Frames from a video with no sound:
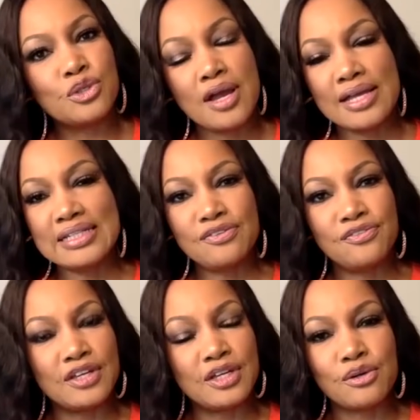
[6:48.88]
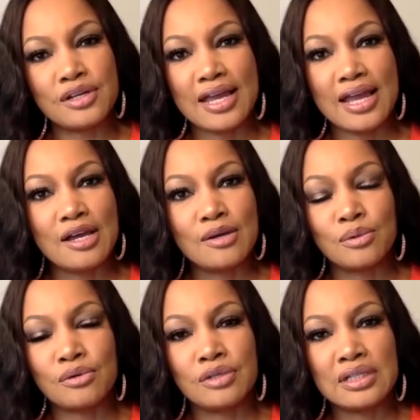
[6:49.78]
trying to figure it out.
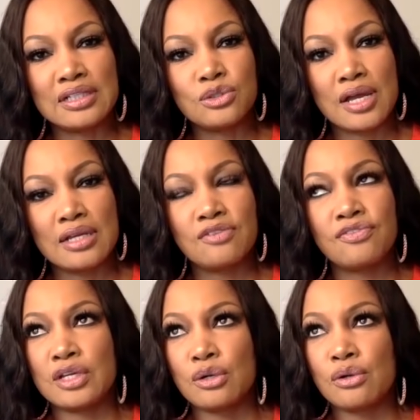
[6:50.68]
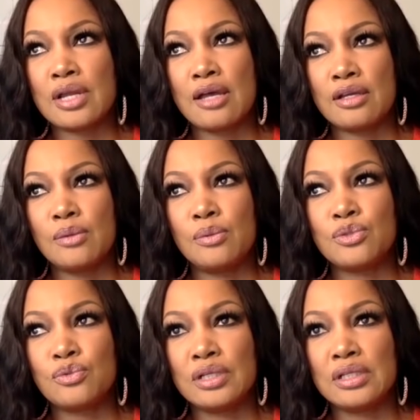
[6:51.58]
We're really trying to figure it out. It
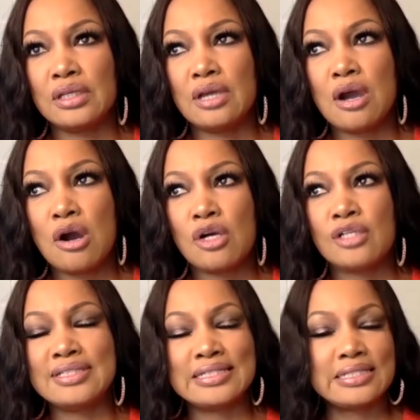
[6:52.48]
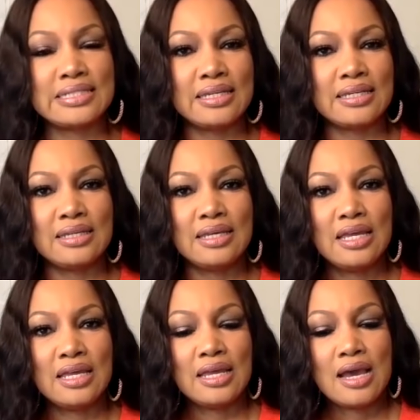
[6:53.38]
was really hard to see
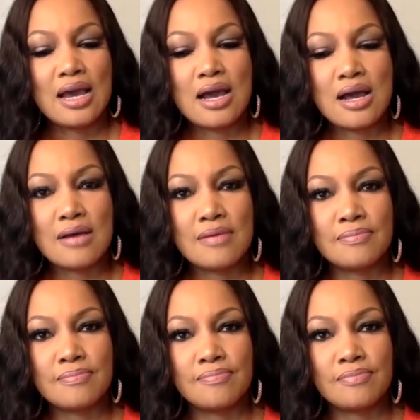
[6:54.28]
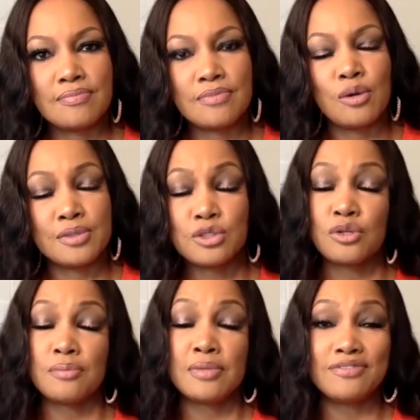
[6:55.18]
um, her
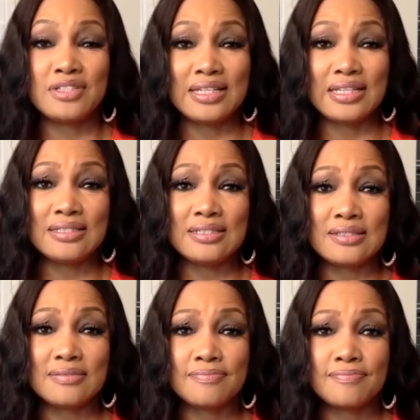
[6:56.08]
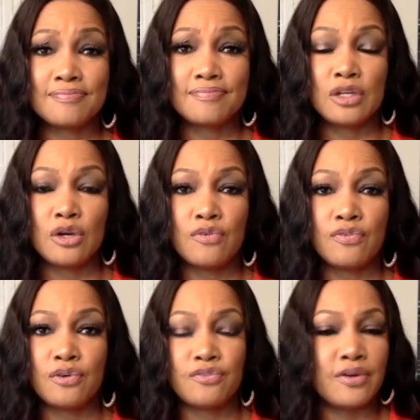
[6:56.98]
mistreatment of Denise, you know,
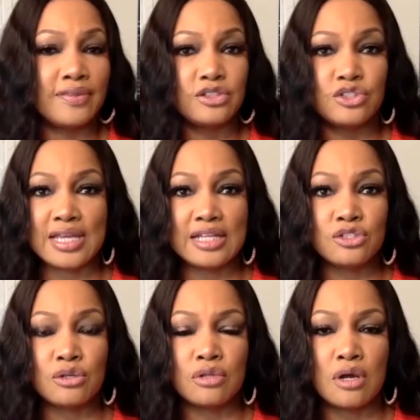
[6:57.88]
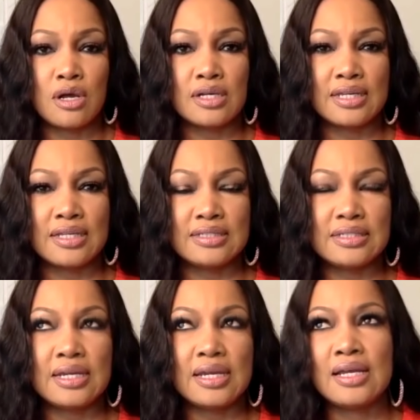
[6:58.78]
for a friend that she's had so long.
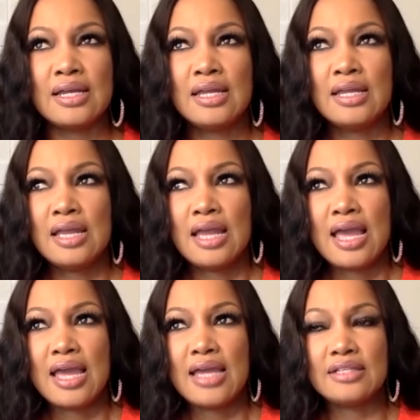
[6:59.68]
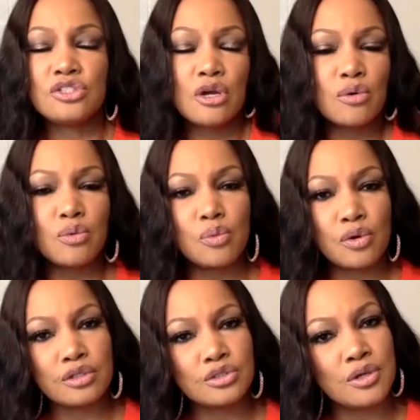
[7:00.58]
And, uh, and so
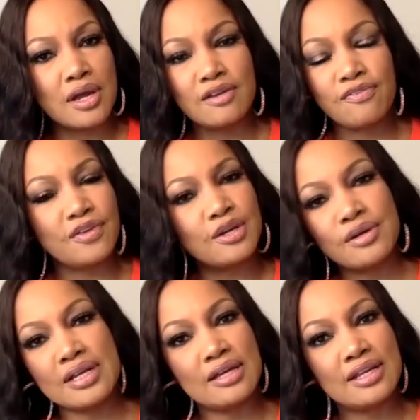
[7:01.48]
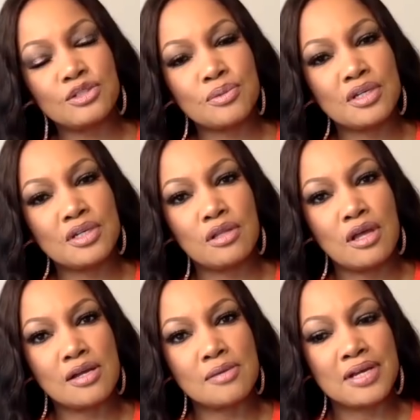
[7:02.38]
we're trying to figure it out as we go
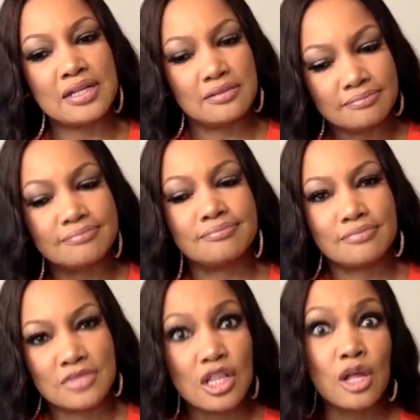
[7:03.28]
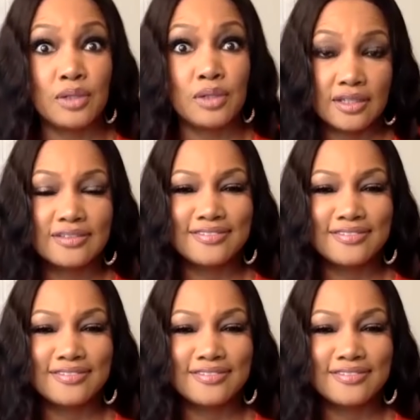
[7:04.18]
along, but slowly.